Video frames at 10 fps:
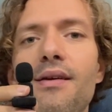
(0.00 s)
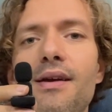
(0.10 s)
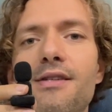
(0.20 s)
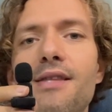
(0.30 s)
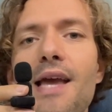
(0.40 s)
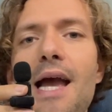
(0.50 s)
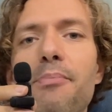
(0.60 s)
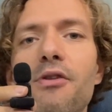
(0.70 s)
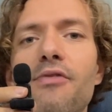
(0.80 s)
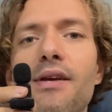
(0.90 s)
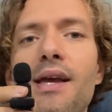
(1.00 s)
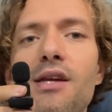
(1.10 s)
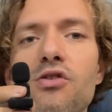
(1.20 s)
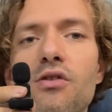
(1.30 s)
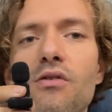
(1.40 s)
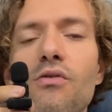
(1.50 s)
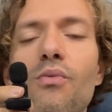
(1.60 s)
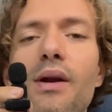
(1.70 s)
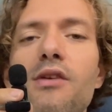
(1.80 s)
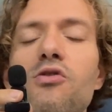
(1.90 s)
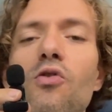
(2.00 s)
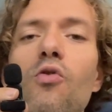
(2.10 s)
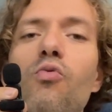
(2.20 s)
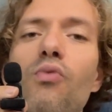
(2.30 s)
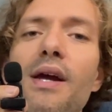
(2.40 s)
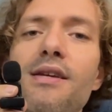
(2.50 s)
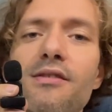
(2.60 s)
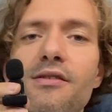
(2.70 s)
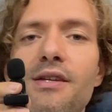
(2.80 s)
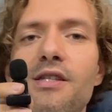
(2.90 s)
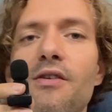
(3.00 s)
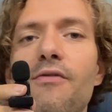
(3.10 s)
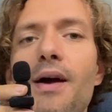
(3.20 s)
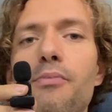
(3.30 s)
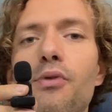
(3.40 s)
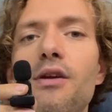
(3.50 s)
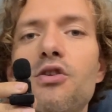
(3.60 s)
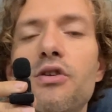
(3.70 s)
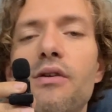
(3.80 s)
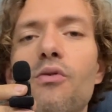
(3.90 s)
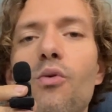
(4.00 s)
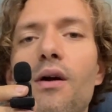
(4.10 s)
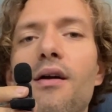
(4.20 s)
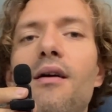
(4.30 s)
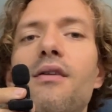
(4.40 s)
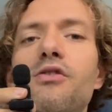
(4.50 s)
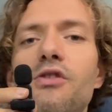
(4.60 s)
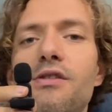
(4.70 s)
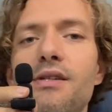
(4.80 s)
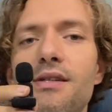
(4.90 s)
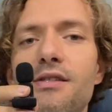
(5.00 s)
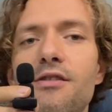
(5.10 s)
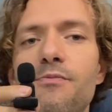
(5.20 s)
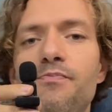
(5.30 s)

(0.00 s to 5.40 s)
It's the amplification when a soul raises its vibration or consciousness.